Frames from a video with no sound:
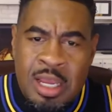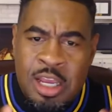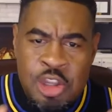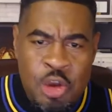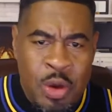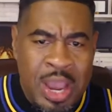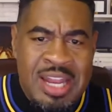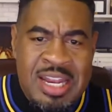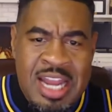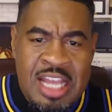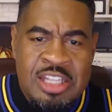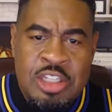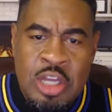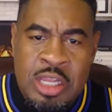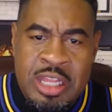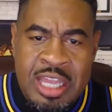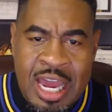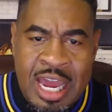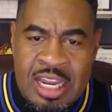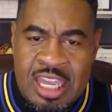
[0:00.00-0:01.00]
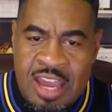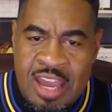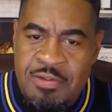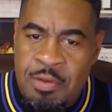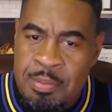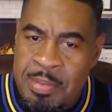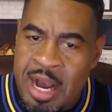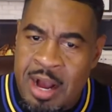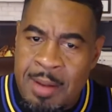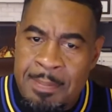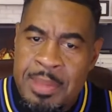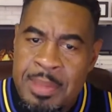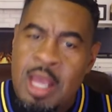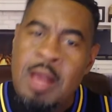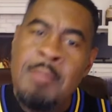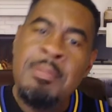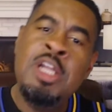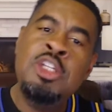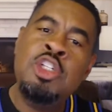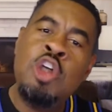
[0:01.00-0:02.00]
You ain't necessarily got to give them up,
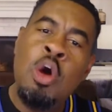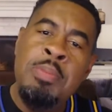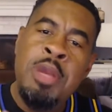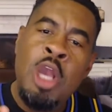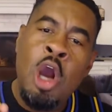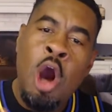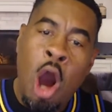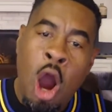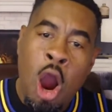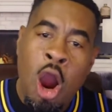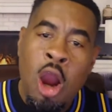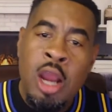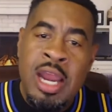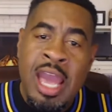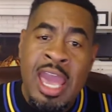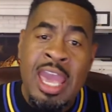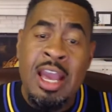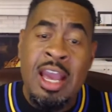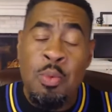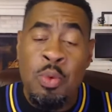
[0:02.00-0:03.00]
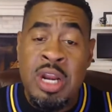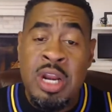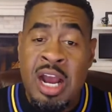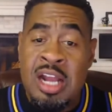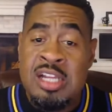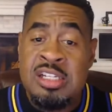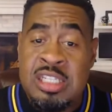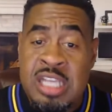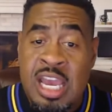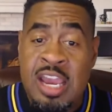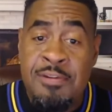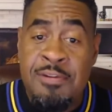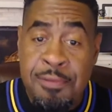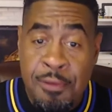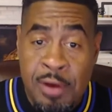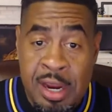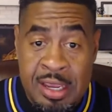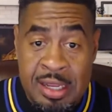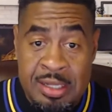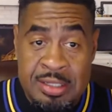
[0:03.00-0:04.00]
but it's going to be hard hanging with unsaved
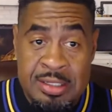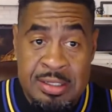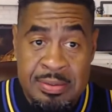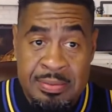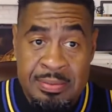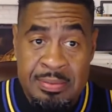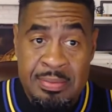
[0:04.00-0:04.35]
friends.